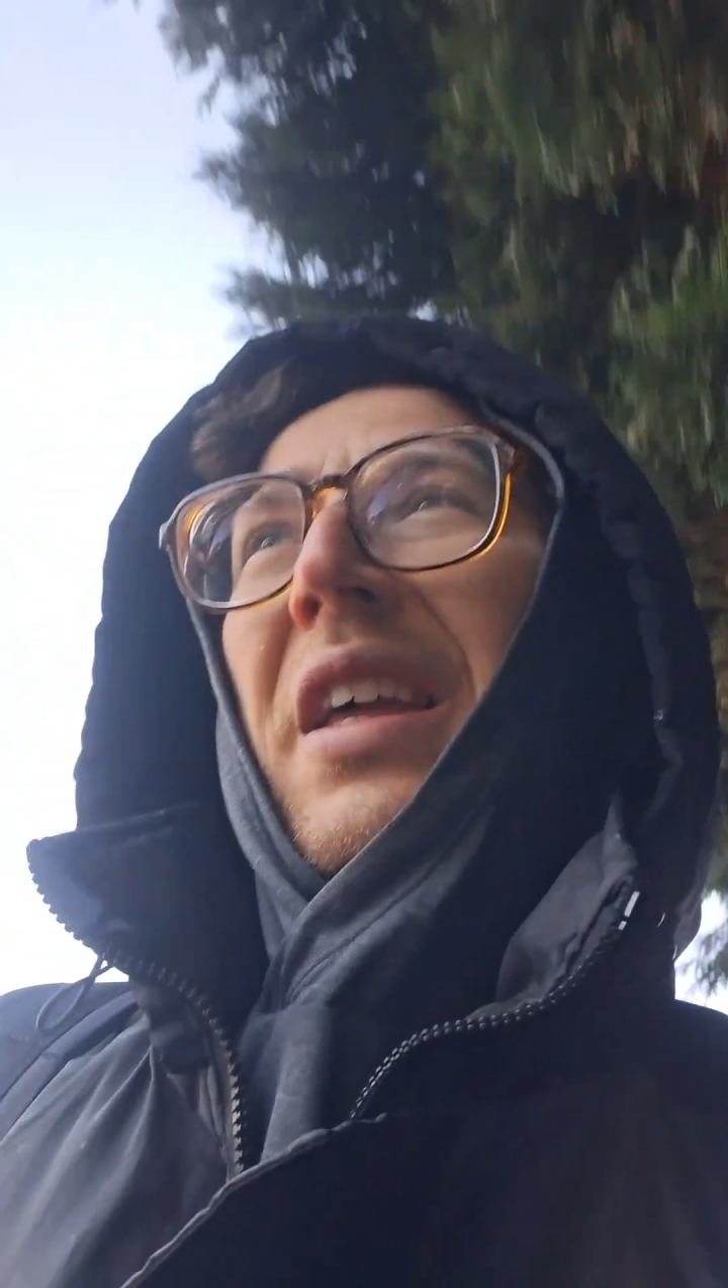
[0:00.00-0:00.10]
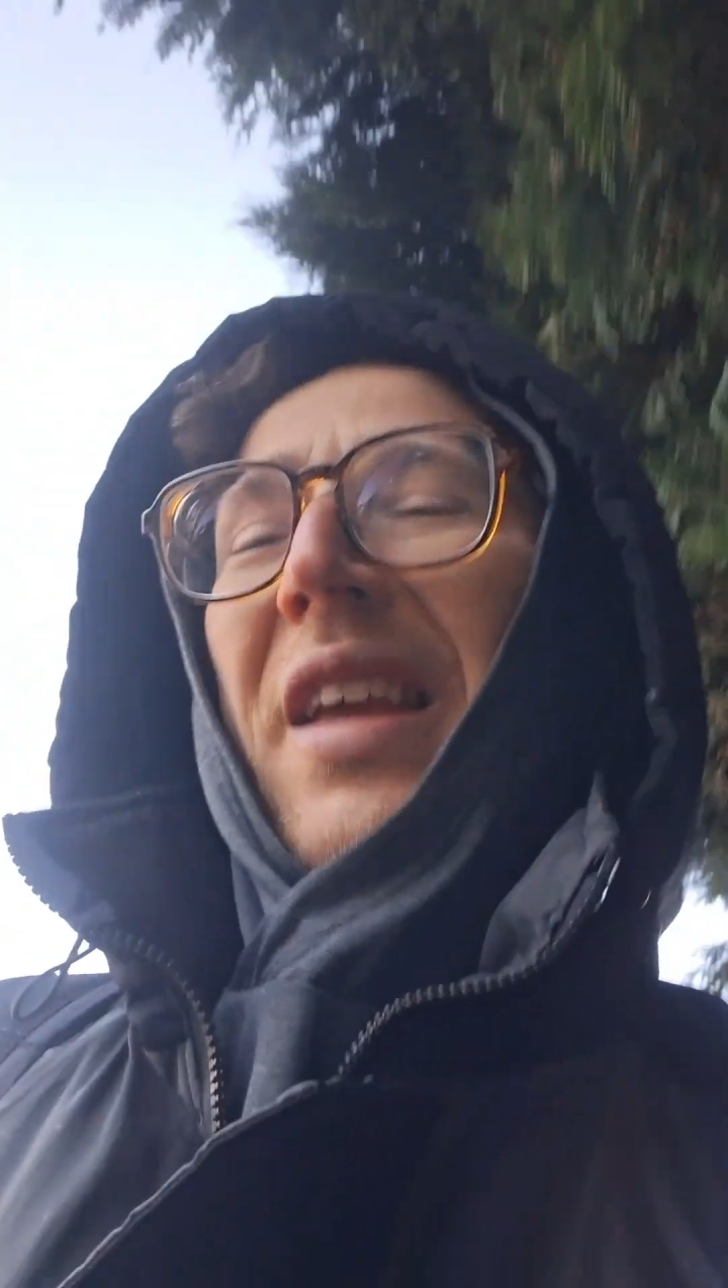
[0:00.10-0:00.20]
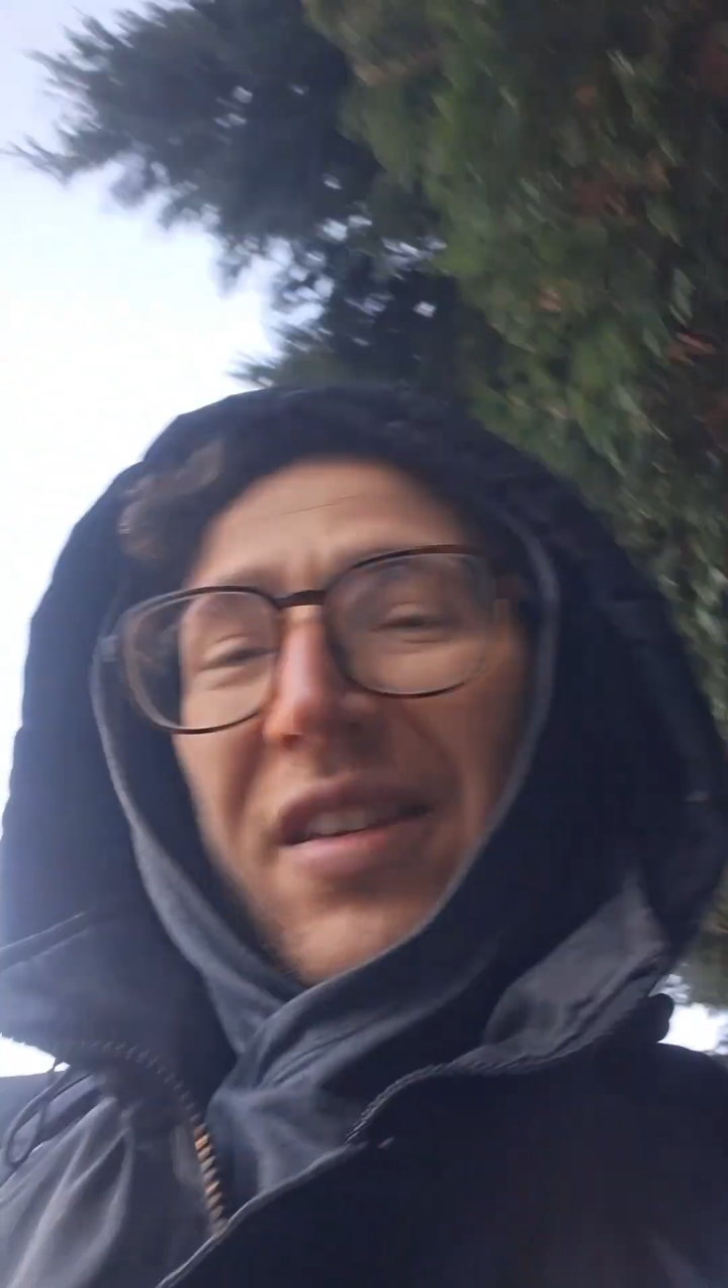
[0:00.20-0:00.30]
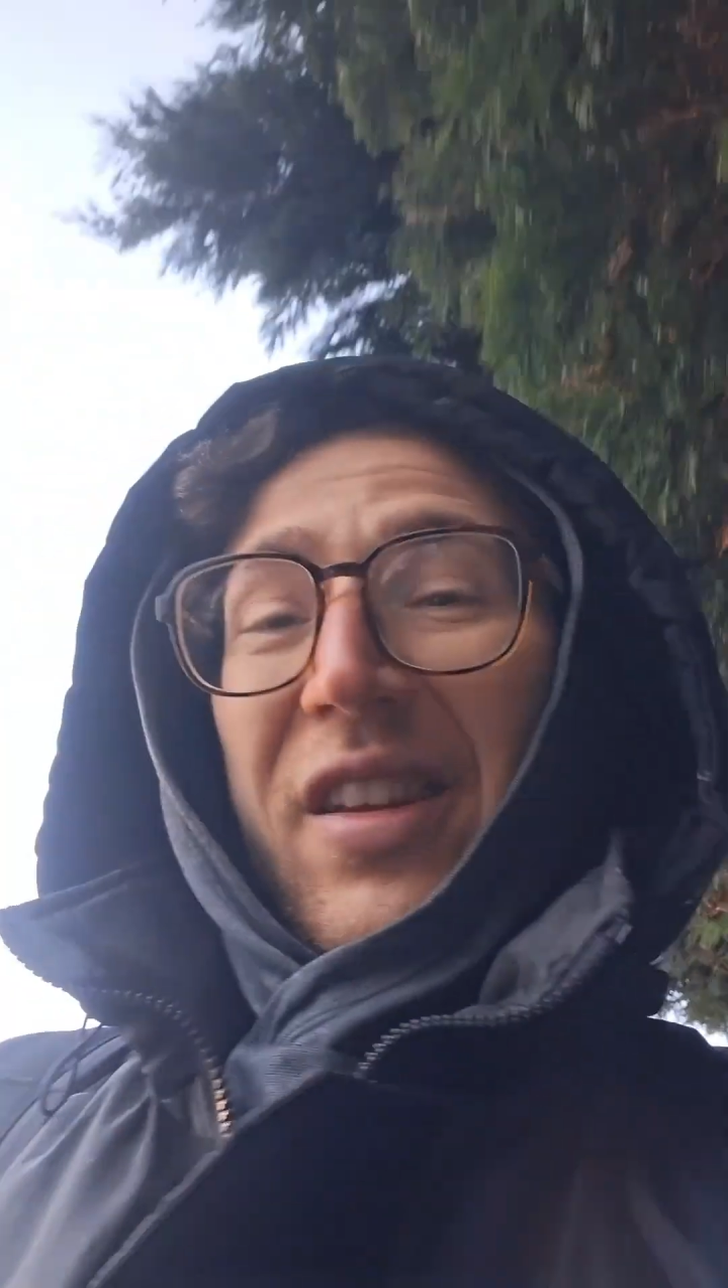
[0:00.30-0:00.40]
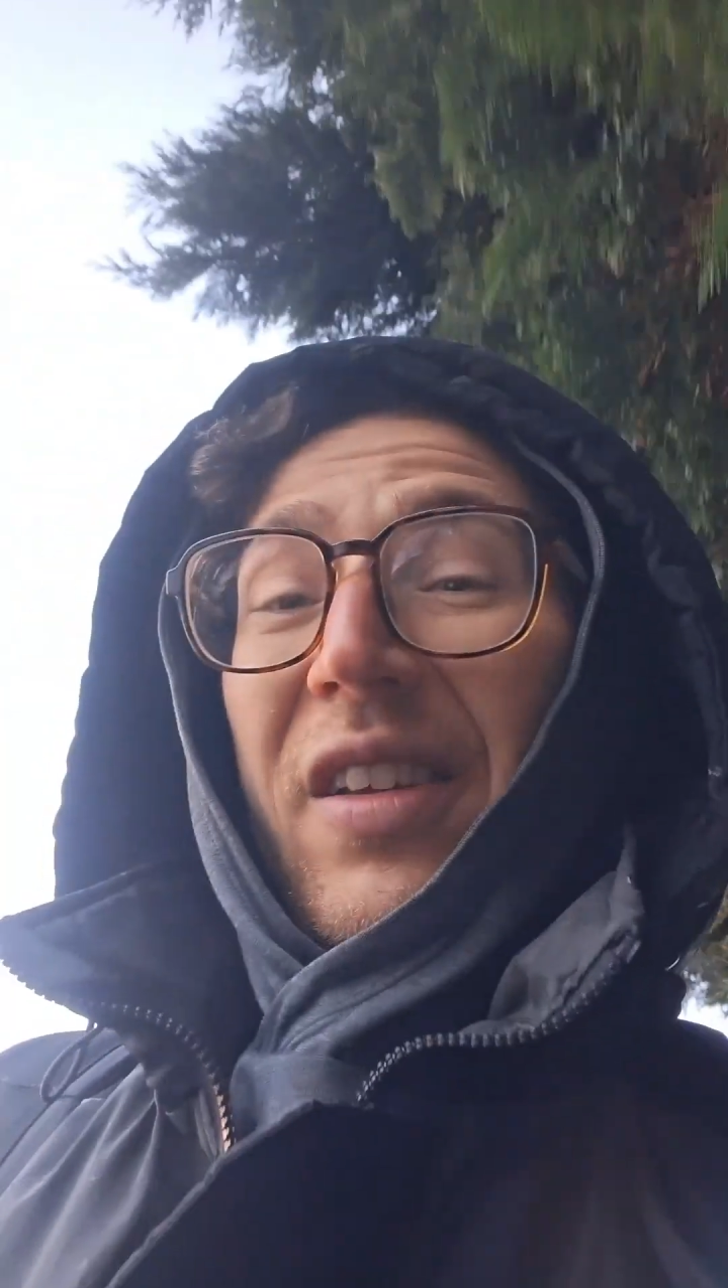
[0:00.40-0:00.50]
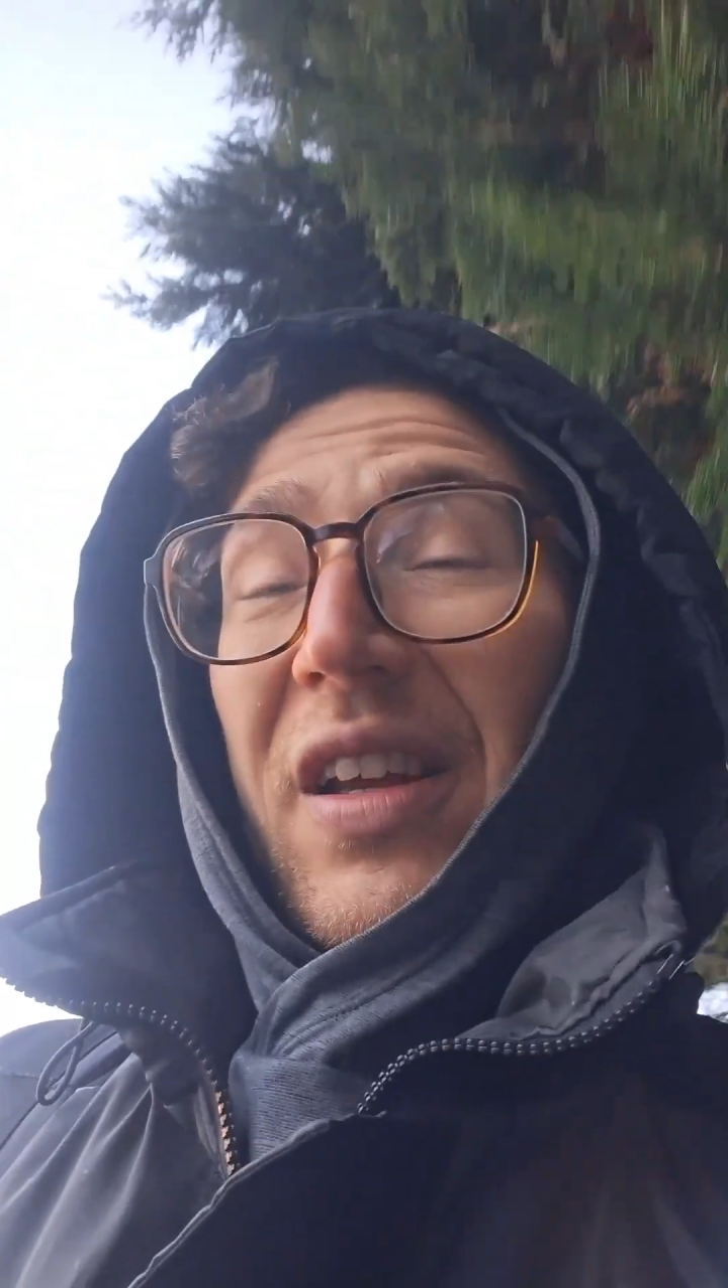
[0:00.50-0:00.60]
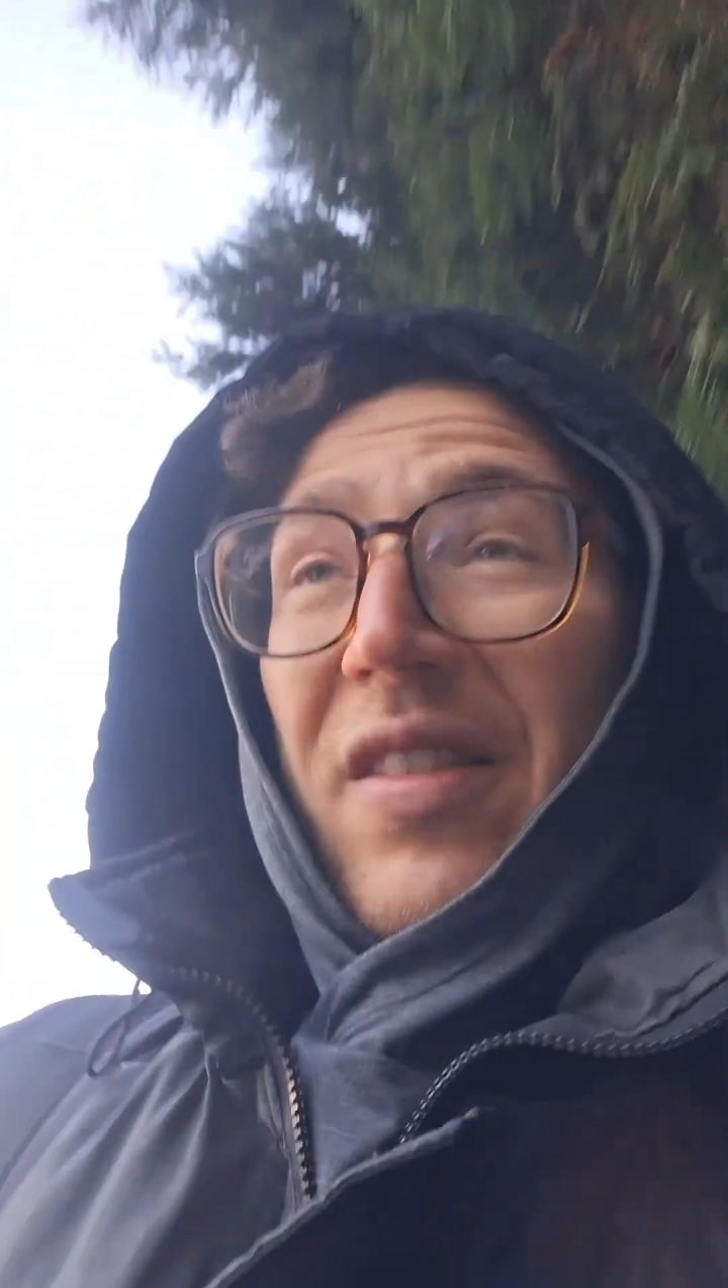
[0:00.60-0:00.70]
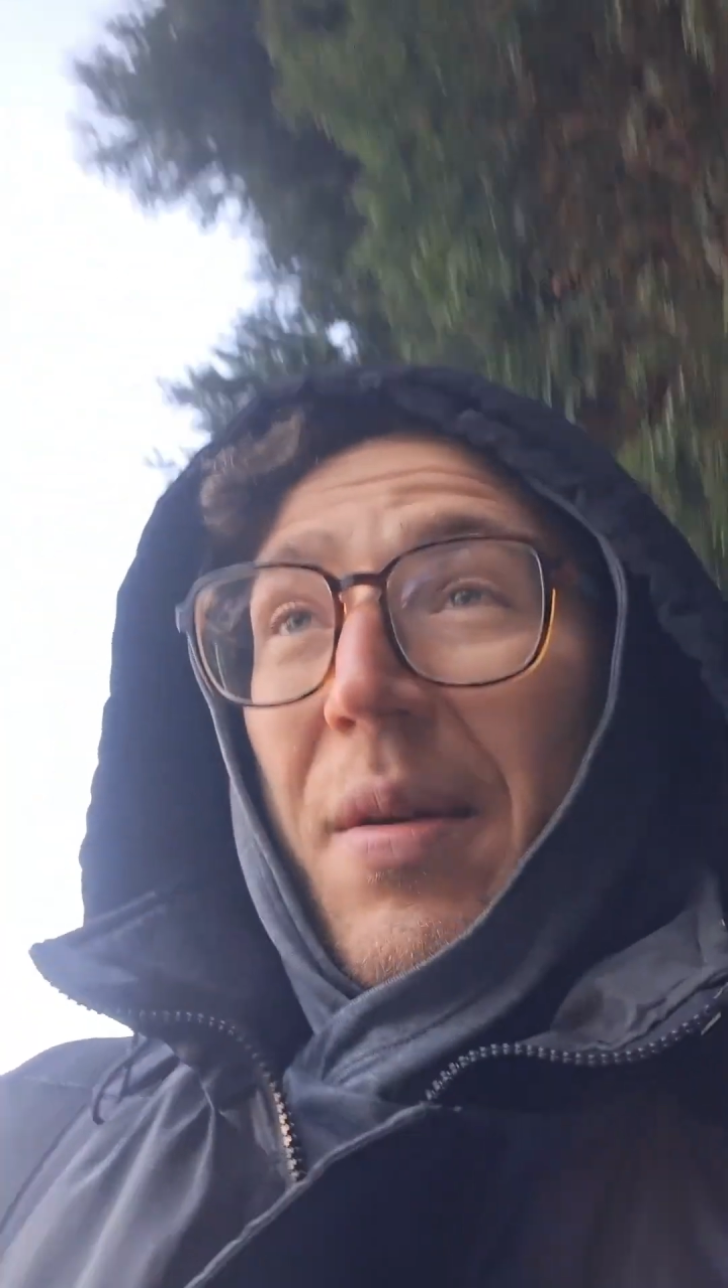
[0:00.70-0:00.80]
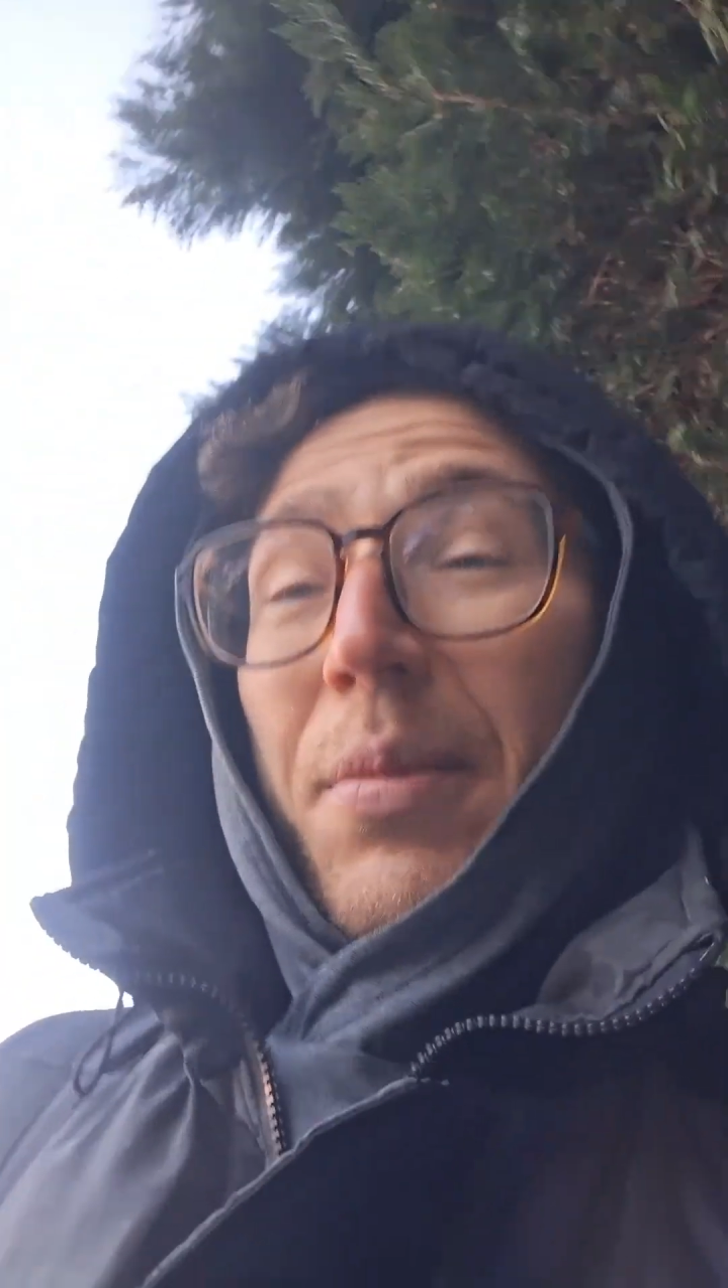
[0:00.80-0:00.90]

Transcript: yeah, 6 out of 10,